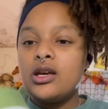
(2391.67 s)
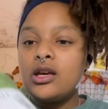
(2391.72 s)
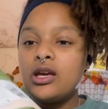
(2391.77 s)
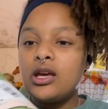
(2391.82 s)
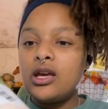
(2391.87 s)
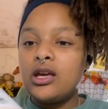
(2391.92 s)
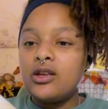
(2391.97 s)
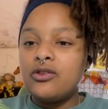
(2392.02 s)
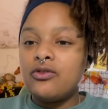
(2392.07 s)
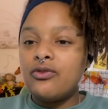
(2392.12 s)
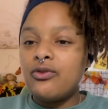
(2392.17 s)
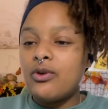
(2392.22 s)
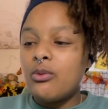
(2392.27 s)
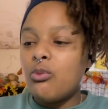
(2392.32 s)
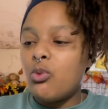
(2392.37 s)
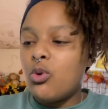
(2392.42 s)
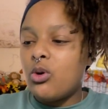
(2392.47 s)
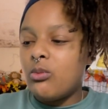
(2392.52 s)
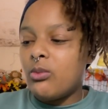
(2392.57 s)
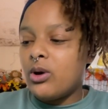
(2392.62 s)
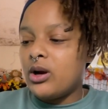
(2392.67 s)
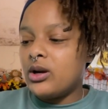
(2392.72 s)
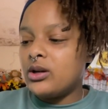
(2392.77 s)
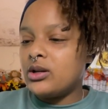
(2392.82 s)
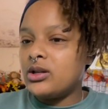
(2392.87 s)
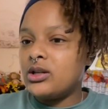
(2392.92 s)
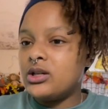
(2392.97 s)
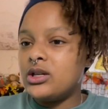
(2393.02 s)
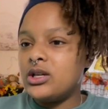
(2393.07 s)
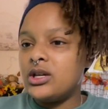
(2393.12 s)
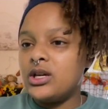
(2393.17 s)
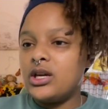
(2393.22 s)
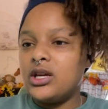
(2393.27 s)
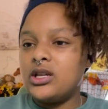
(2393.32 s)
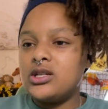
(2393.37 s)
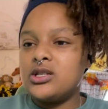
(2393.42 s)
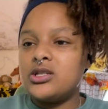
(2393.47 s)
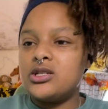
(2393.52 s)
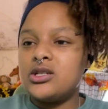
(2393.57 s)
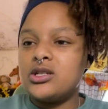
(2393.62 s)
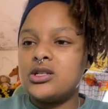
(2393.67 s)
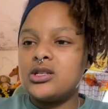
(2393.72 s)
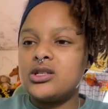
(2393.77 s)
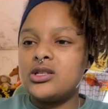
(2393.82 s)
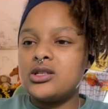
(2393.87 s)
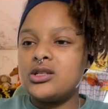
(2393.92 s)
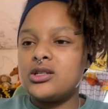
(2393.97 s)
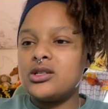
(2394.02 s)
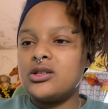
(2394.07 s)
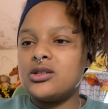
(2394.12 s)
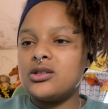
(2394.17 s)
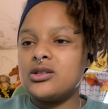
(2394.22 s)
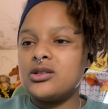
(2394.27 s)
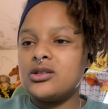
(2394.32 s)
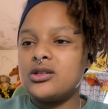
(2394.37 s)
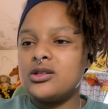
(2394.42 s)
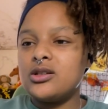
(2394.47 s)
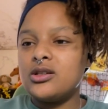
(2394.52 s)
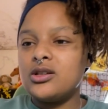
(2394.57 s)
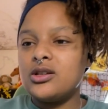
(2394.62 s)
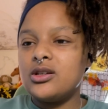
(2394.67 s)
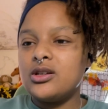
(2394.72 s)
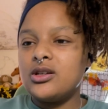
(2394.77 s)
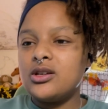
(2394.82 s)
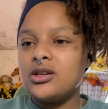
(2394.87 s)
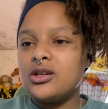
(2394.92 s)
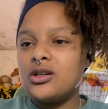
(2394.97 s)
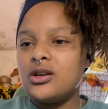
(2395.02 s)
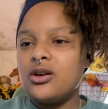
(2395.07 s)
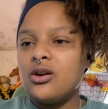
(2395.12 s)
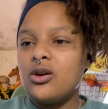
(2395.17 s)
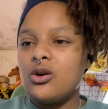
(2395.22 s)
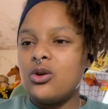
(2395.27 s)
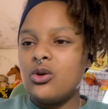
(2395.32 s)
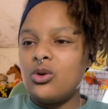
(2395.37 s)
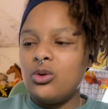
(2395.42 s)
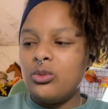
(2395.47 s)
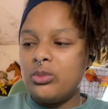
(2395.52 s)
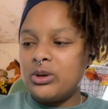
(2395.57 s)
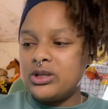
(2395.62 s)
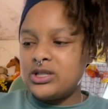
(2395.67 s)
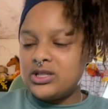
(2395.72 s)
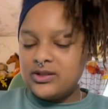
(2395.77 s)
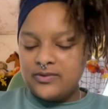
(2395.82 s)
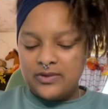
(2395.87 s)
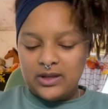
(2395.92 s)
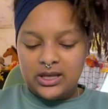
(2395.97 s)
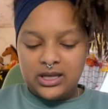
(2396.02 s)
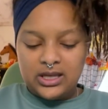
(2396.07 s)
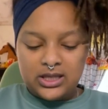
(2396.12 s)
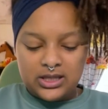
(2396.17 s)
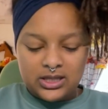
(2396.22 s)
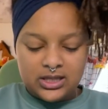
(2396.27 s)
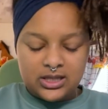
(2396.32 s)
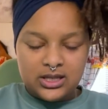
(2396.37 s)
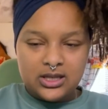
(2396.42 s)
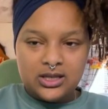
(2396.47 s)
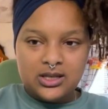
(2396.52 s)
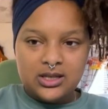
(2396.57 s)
is from Walmart. It's just a whole bunch of these.